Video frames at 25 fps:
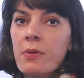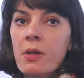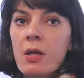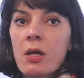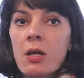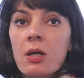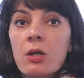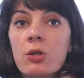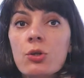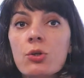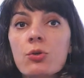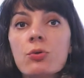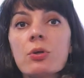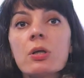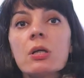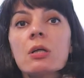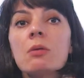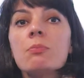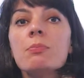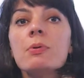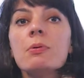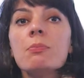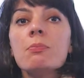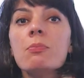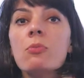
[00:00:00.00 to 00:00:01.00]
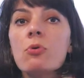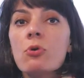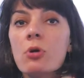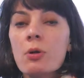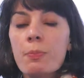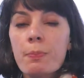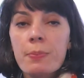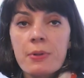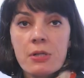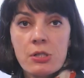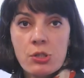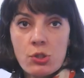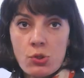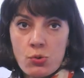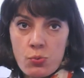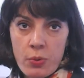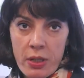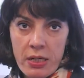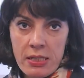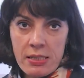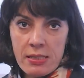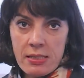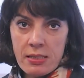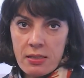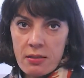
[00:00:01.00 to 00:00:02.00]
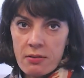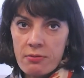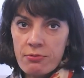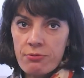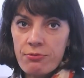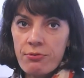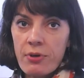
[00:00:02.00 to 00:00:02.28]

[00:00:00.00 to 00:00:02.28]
you can be more persuasive